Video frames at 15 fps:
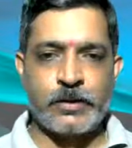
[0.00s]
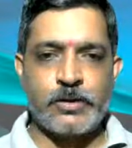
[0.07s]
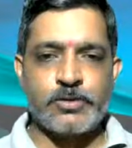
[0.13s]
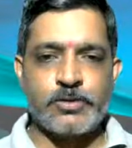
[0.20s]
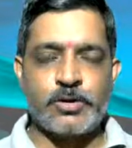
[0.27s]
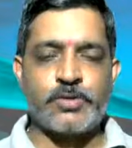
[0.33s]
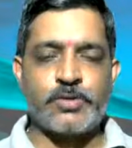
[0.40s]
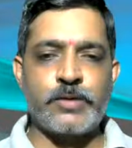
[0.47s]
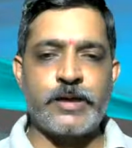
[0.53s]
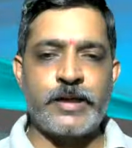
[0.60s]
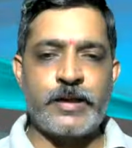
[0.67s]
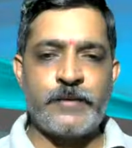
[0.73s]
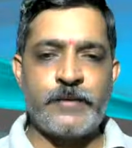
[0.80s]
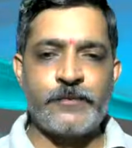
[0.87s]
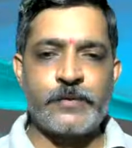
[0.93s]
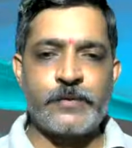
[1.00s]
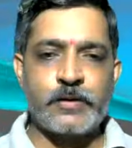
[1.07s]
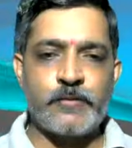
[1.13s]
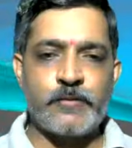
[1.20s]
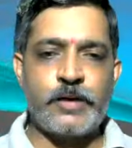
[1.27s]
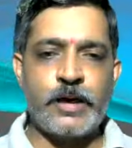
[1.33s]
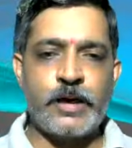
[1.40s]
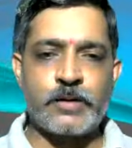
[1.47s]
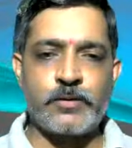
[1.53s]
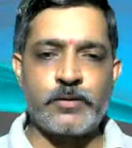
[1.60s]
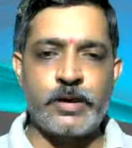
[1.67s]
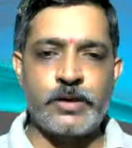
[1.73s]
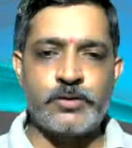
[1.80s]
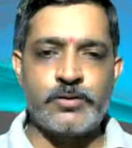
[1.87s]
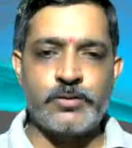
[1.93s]
So today we are
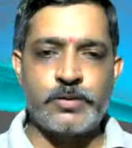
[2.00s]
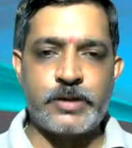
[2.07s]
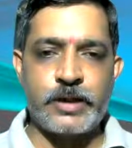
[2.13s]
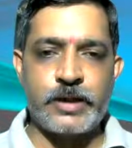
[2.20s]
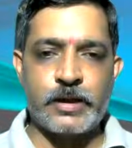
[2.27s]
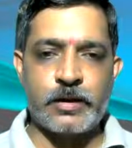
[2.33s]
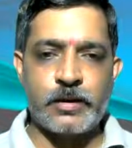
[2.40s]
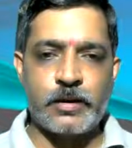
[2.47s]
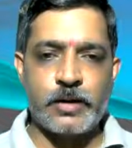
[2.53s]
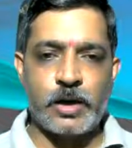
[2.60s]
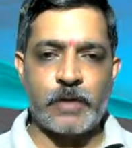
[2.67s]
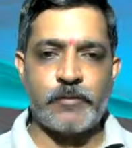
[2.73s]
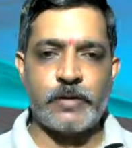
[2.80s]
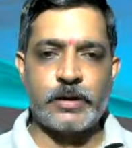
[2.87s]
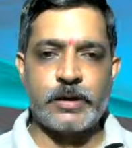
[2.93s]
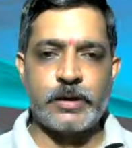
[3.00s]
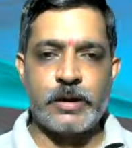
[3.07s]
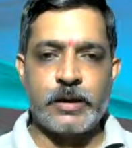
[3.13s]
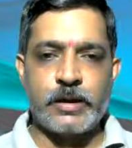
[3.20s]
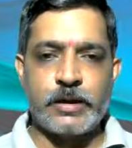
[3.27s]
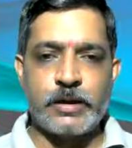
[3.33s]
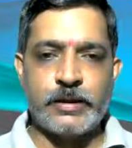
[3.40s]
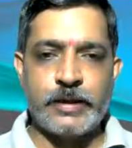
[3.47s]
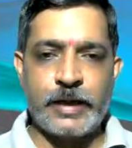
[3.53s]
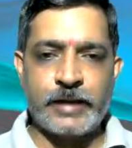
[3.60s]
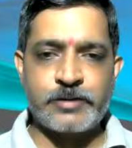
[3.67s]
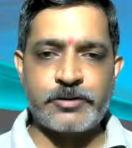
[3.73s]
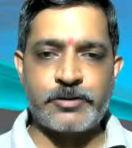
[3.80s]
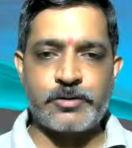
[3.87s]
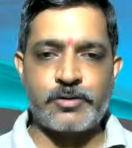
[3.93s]
going to take our
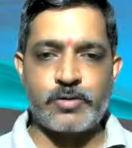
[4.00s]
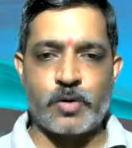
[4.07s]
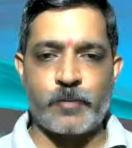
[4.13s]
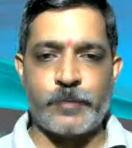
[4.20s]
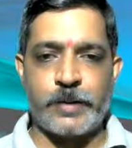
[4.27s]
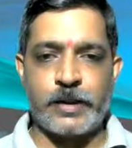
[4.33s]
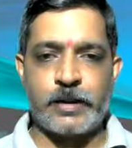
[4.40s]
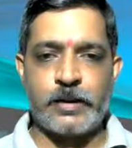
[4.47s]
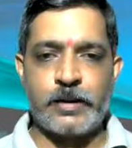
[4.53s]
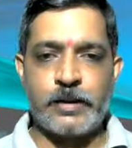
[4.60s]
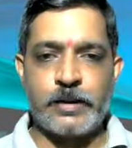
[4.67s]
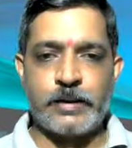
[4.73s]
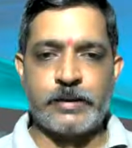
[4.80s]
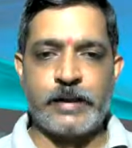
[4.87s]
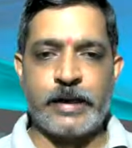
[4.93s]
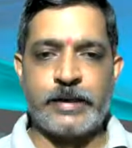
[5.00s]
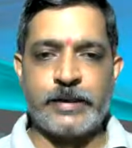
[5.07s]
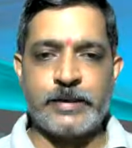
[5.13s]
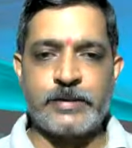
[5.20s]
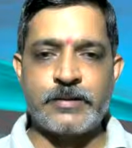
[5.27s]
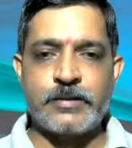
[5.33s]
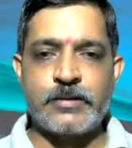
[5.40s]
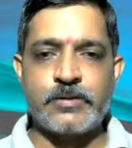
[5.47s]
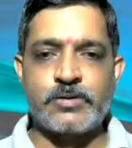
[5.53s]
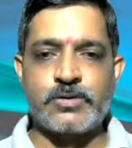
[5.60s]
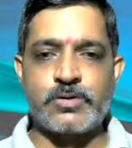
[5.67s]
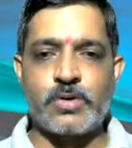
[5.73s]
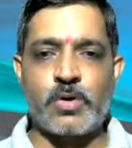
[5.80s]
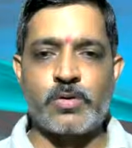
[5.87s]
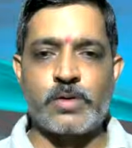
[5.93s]
next topic, that is
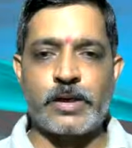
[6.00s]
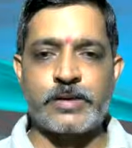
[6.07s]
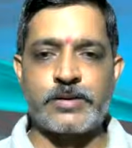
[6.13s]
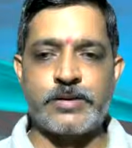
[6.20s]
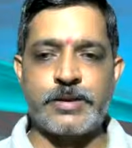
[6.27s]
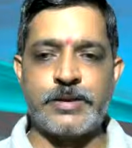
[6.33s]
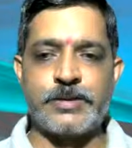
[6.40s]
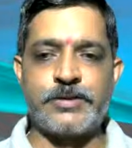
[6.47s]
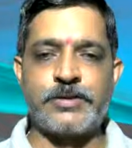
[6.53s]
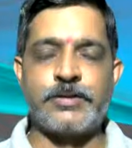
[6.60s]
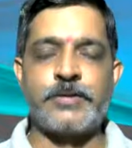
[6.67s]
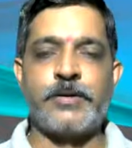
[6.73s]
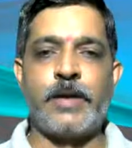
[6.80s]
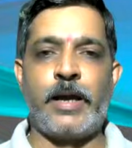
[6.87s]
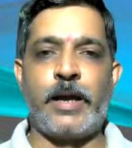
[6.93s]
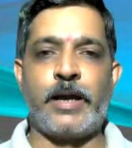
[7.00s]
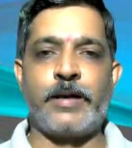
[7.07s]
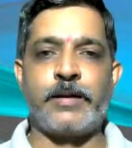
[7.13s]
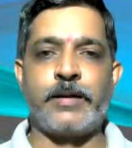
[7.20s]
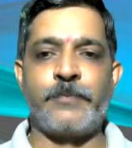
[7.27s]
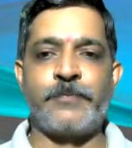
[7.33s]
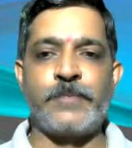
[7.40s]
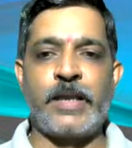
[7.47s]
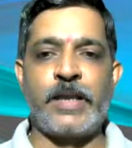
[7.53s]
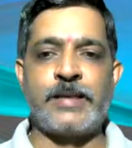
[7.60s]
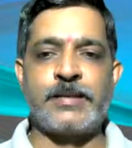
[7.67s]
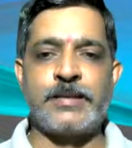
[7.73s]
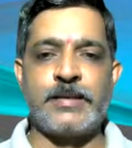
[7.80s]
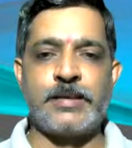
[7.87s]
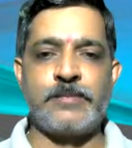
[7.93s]
stock exchange and
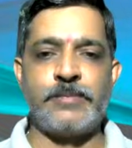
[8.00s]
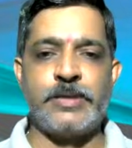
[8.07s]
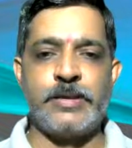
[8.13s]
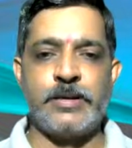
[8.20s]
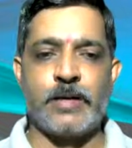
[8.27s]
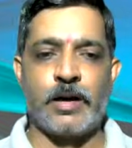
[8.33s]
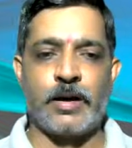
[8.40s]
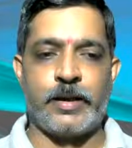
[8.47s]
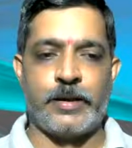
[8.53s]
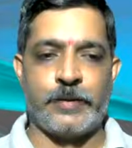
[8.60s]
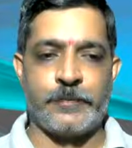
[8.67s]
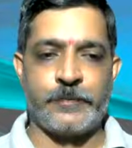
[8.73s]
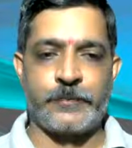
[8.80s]
SEBI.